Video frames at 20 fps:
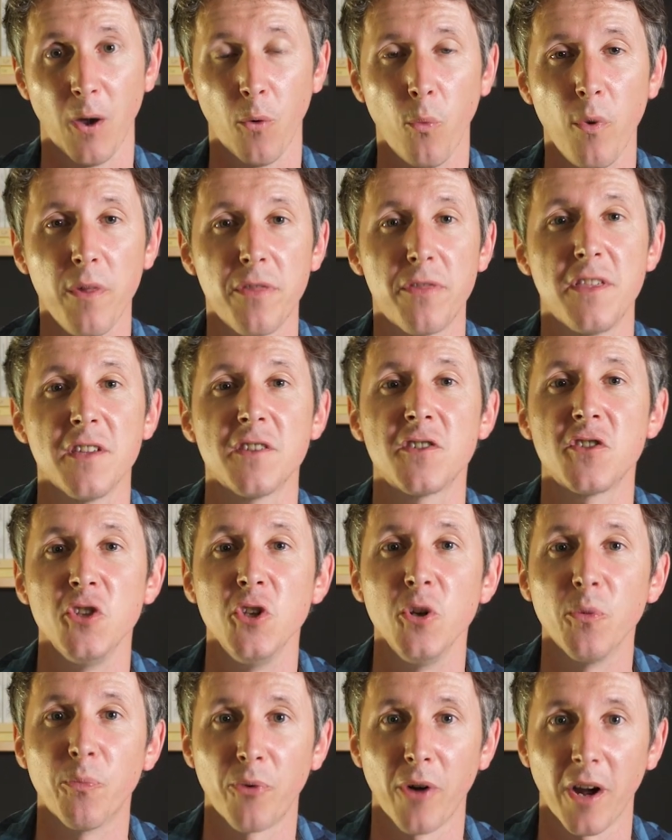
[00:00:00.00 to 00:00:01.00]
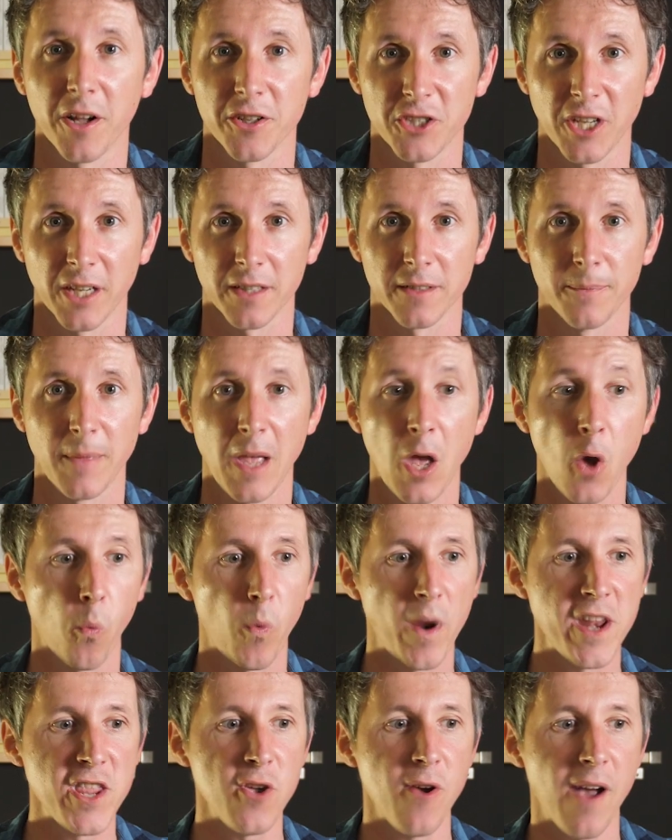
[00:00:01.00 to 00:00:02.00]
with this new project.
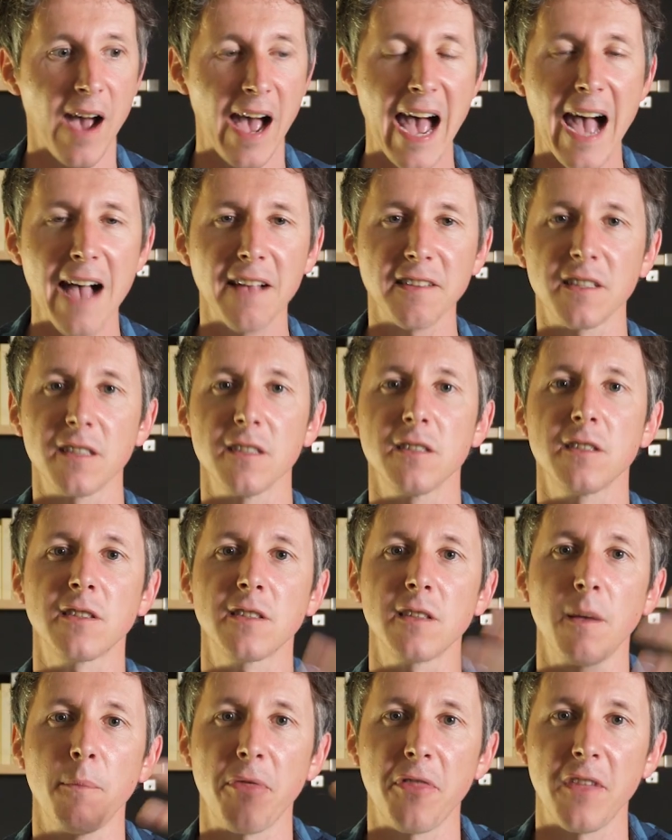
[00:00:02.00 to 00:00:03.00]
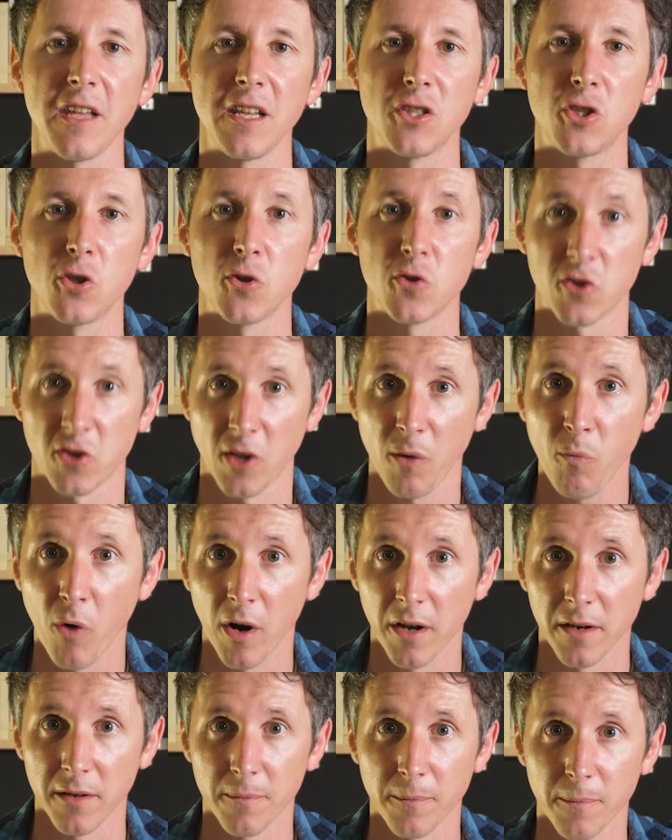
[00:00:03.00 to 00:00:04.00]
When you ask something to
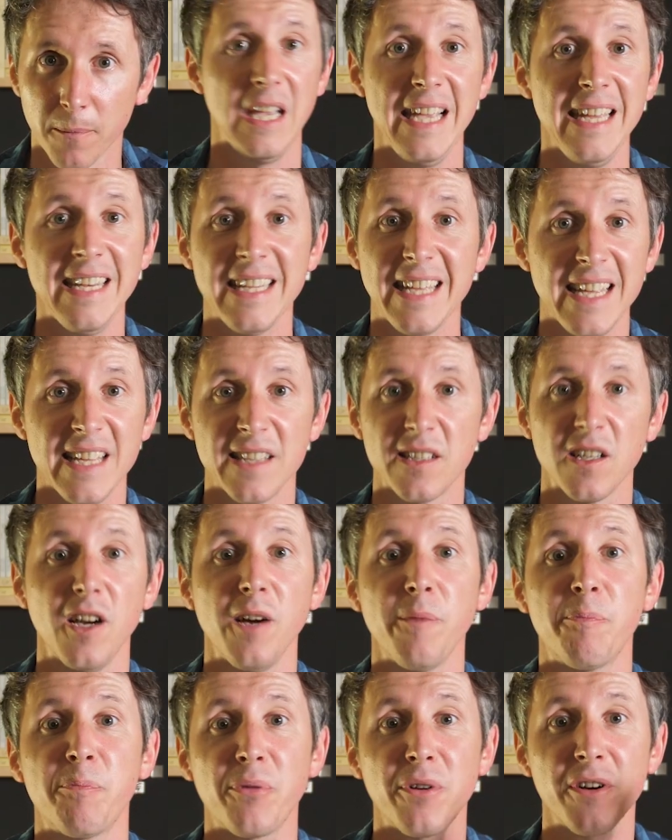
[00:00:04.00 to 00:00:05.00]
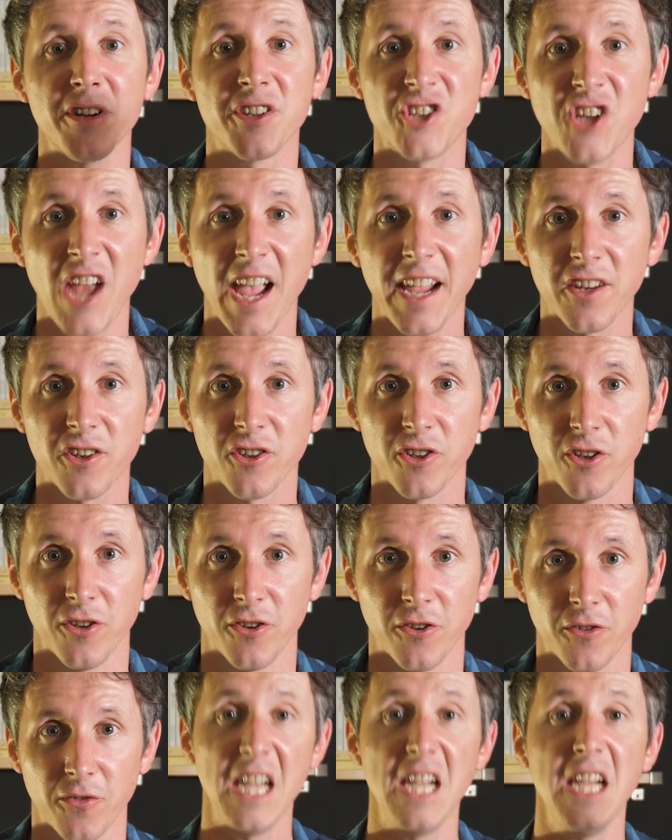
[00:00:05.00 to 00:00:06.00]
someone, it is a
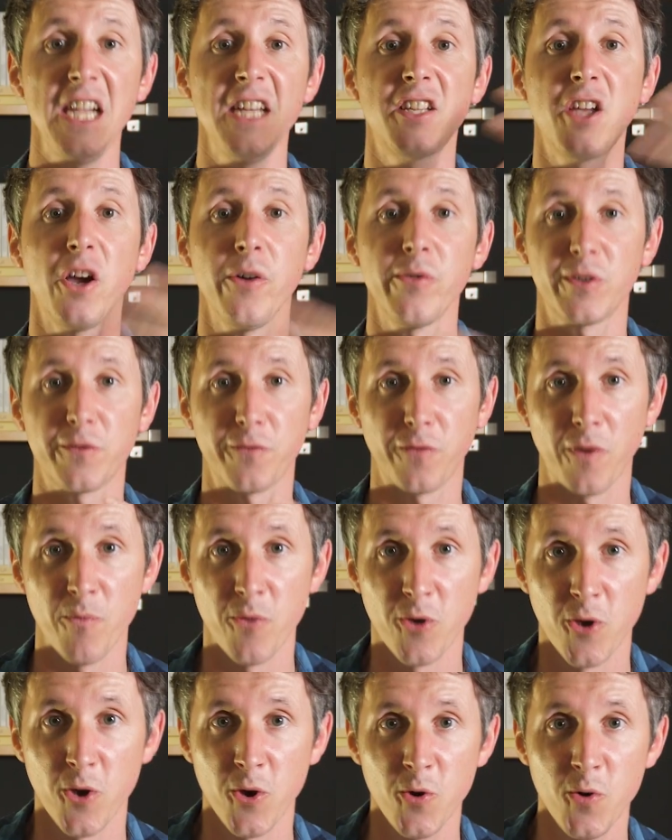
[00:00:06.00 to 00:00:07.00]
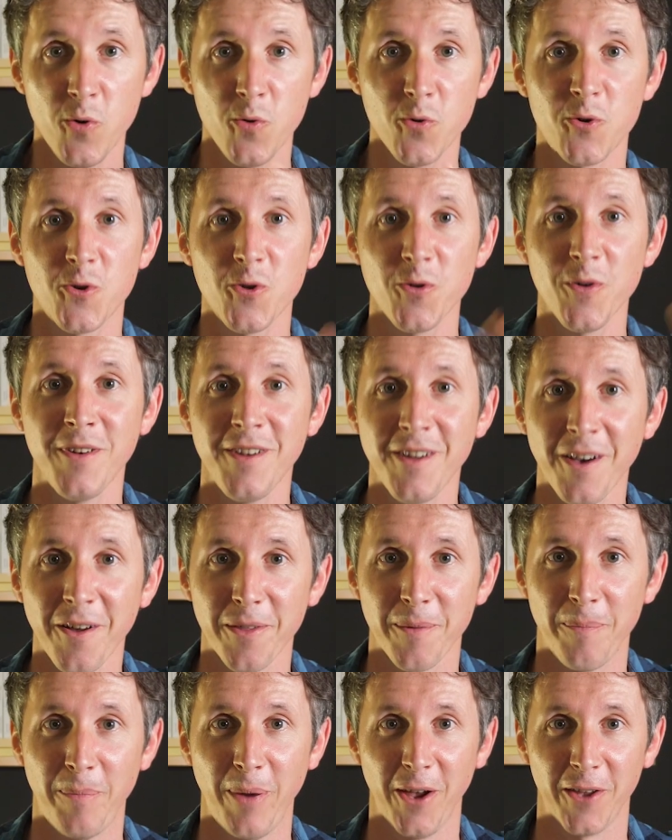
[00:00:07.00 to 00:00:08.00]
projection. It goes from you to
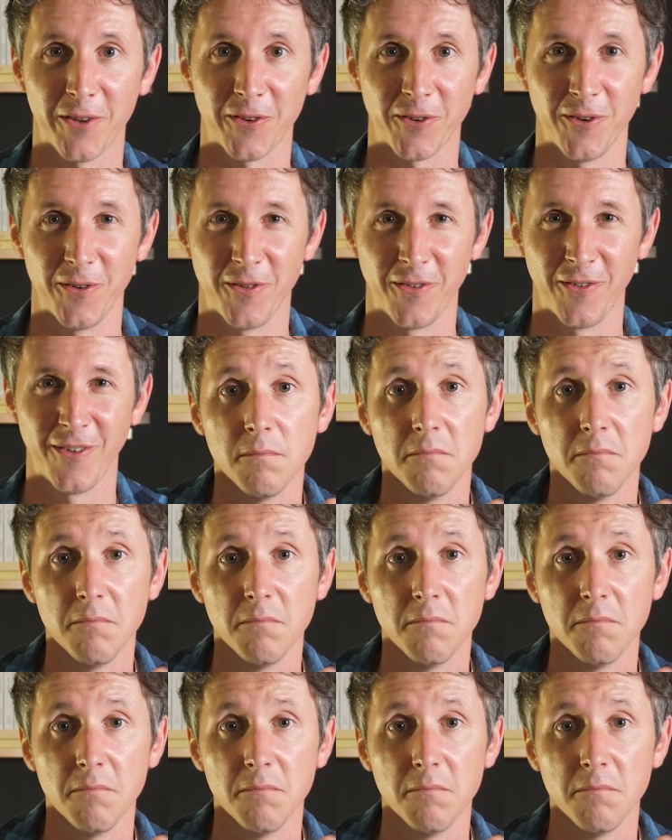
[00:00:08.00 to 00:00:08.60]
another person.